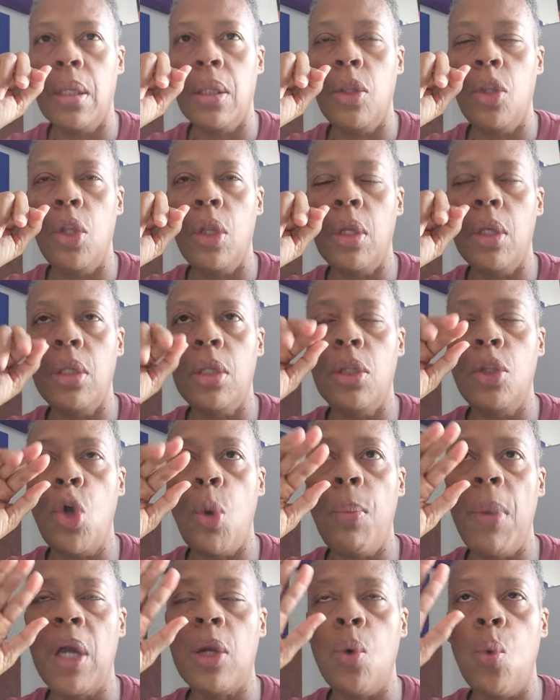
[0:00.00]

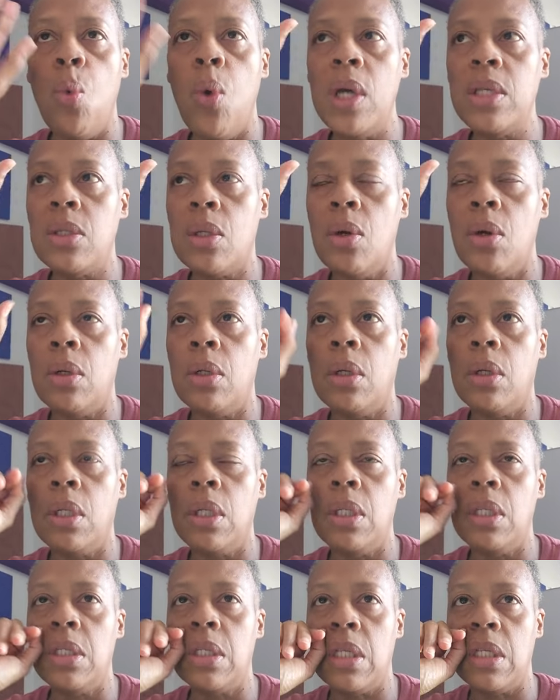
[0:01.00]
no matter what's going on
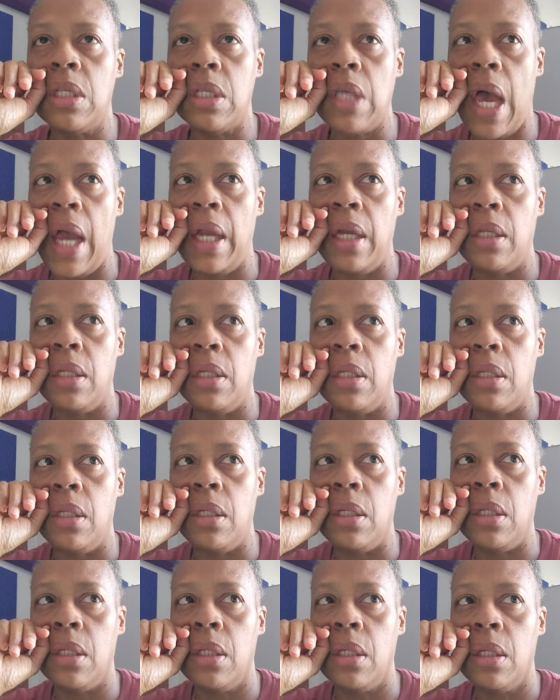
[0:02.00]
in
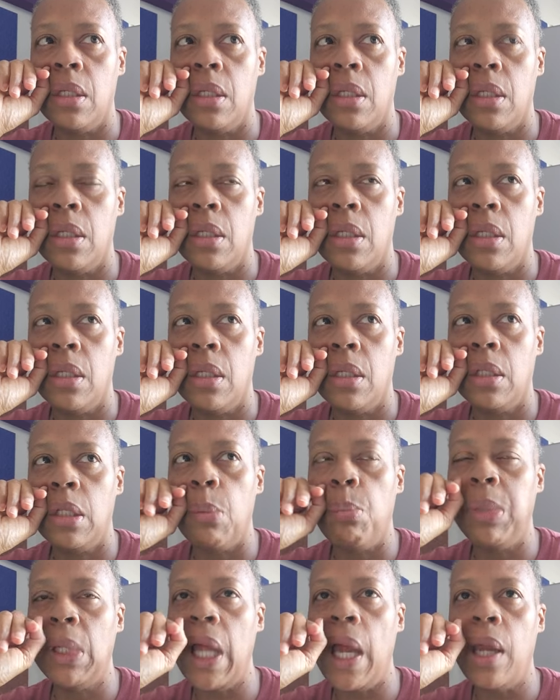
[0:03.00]
society,
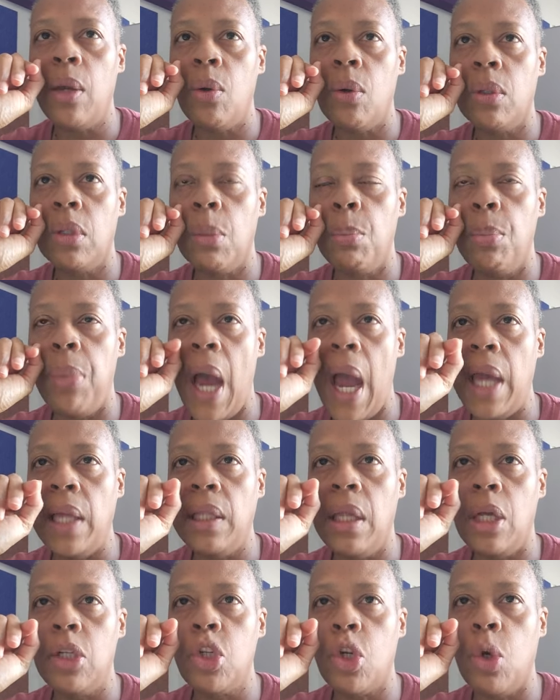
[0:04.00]
the
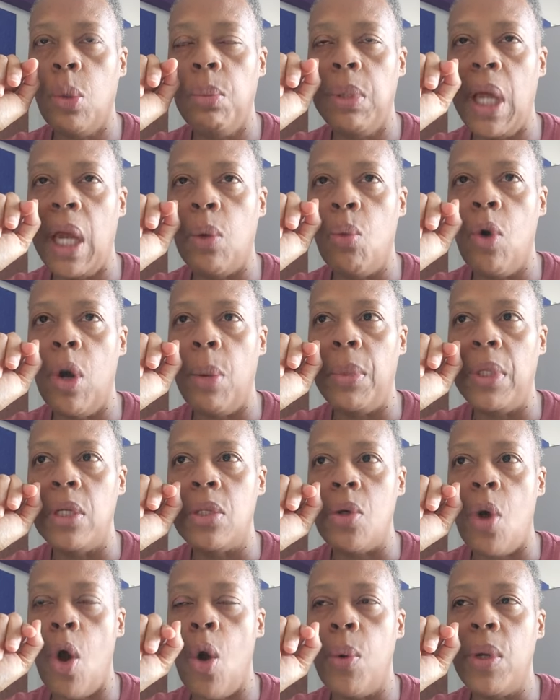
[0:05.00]
biological black woman
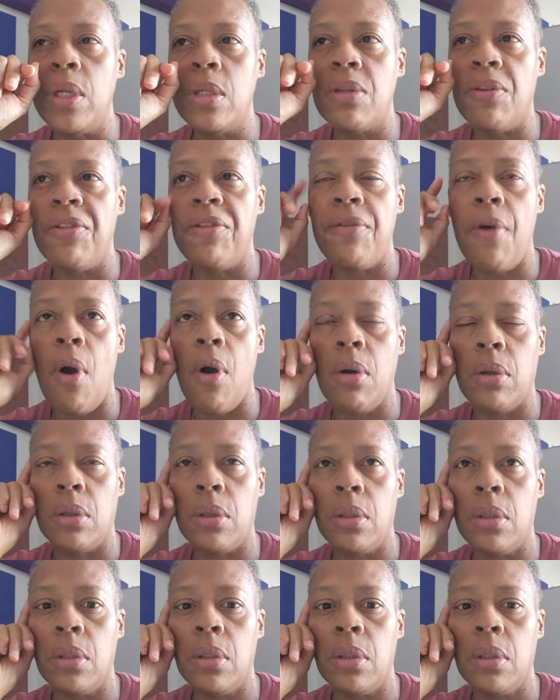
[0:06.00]
is always the
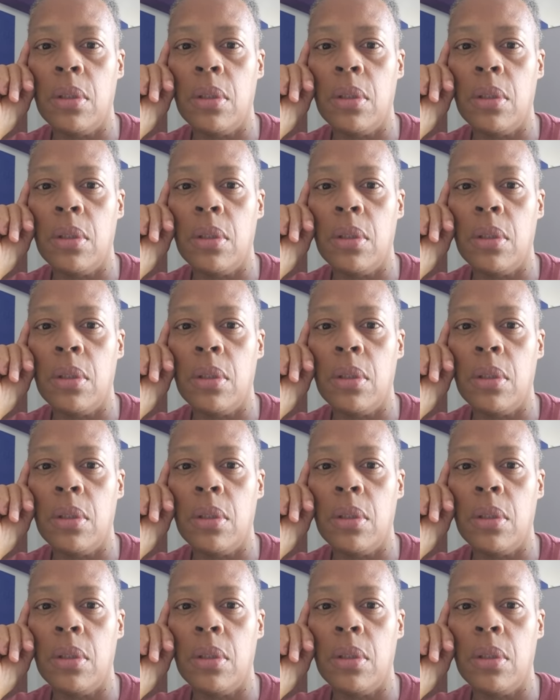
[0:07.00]
fault.